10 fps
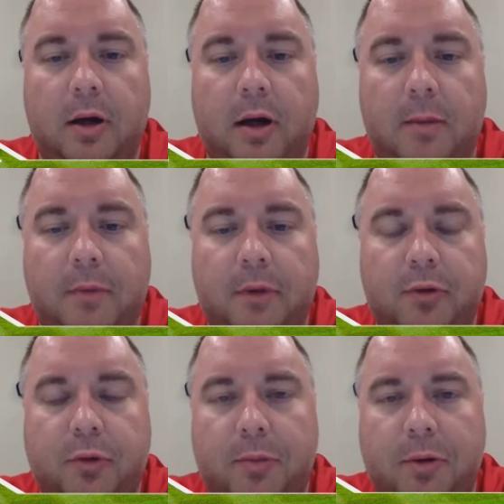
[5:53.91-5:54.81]
The
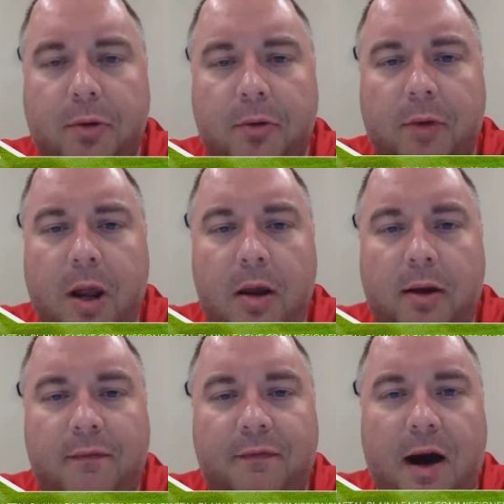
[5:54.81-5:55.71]
trips are
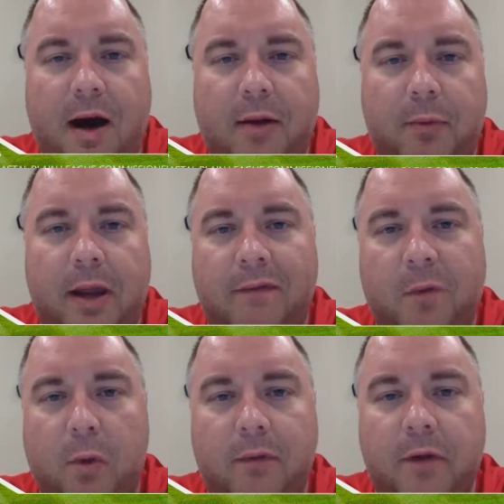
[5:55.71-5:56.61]
confined. We have
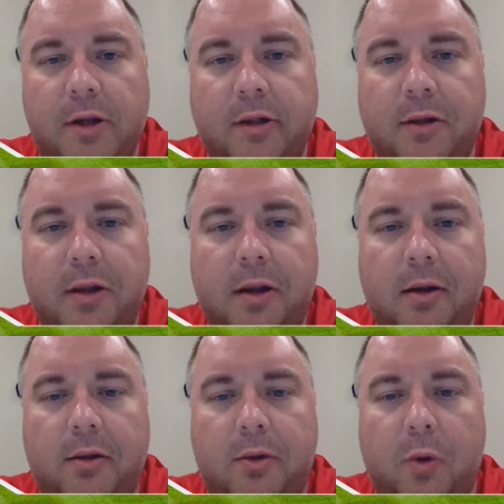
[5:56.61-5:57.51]
4 divisions:
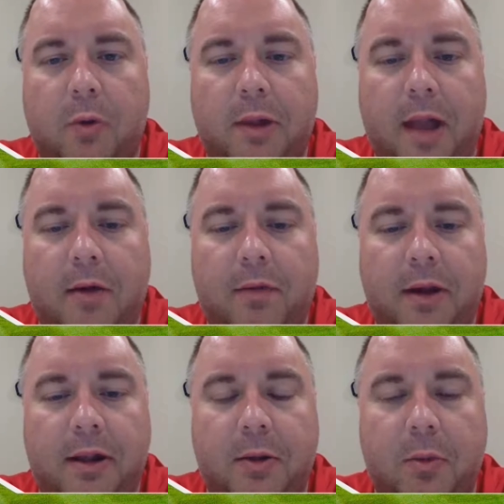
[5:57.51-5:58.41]
north, south,
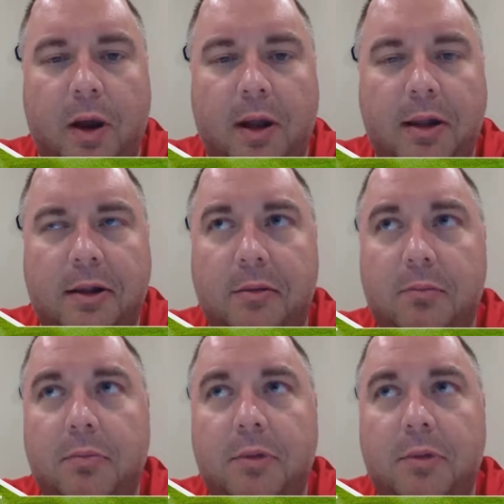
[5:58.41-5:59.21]
east, and west.